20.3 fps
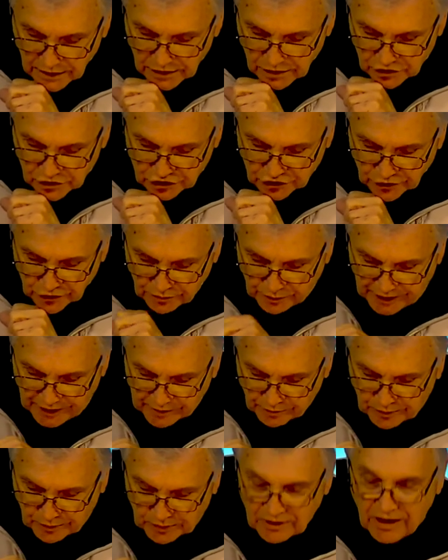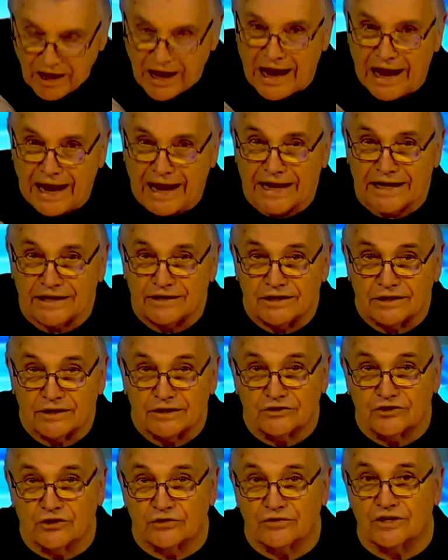should be applied
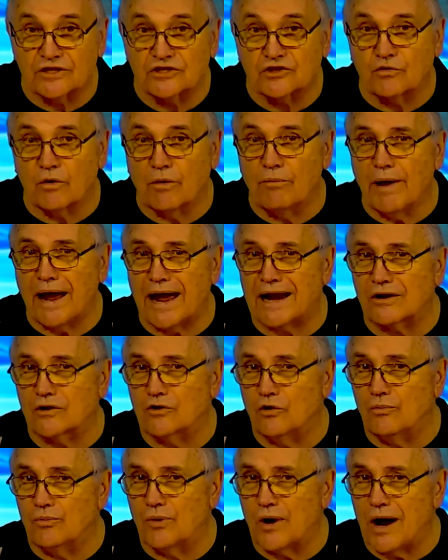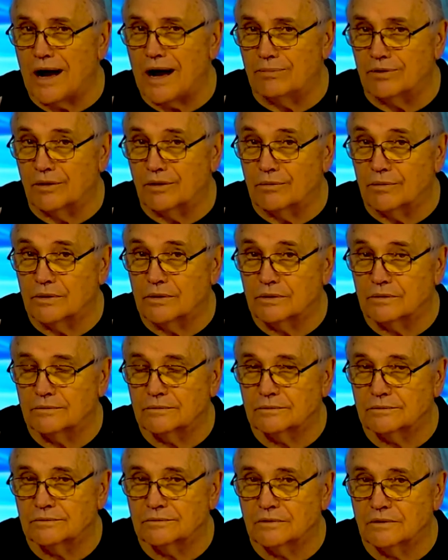to this grammatical problem
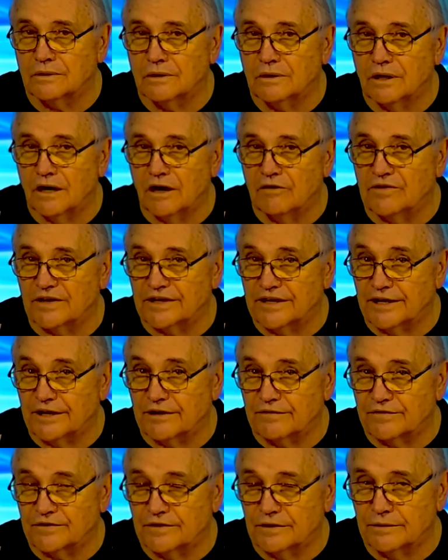of a gift.